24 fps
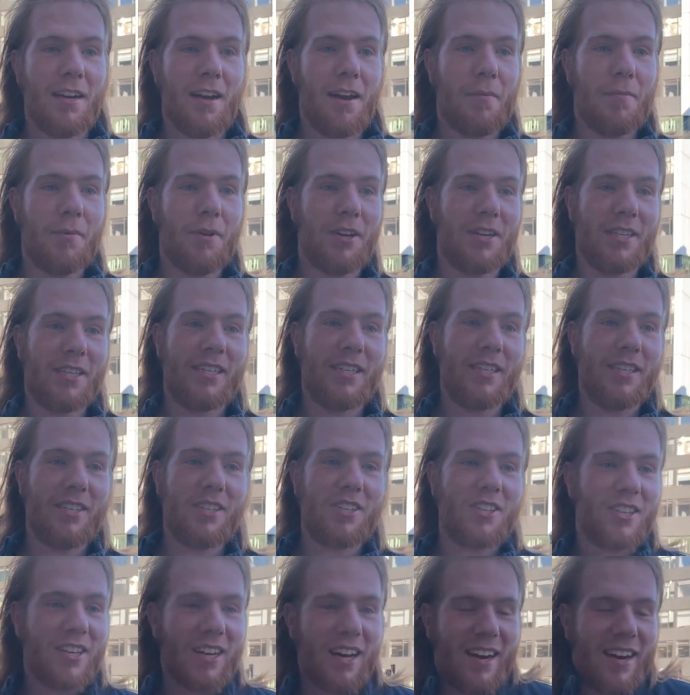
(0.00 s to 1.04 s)
I'll be honest, he's
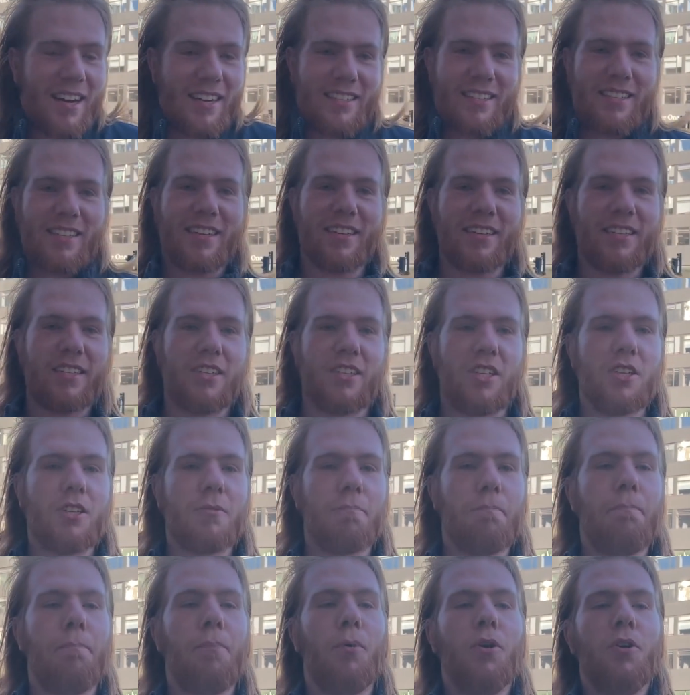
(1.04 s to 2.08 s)
just odd. It just
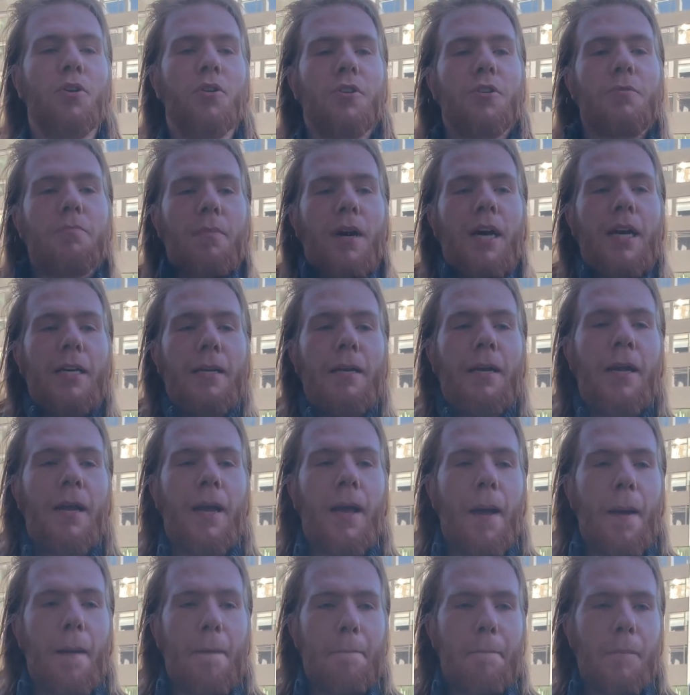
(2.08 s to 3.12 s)
boils my
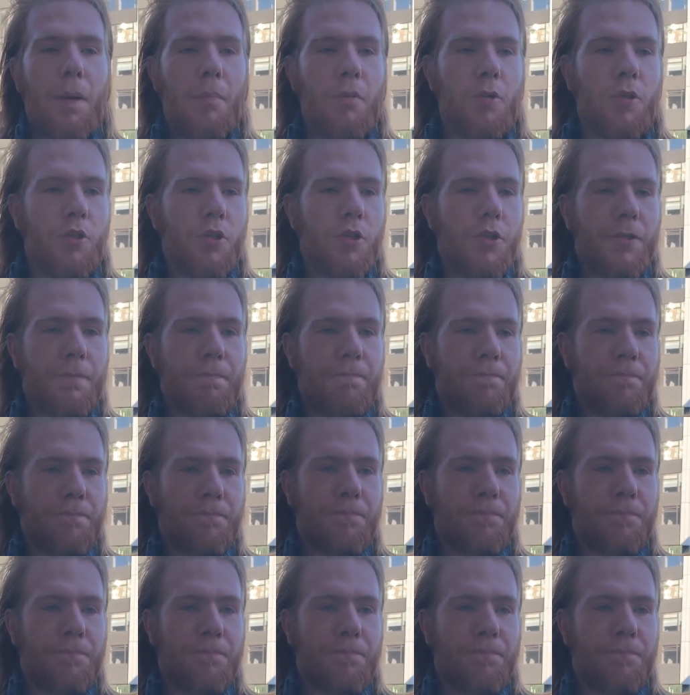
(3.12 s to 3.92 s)
bubbles.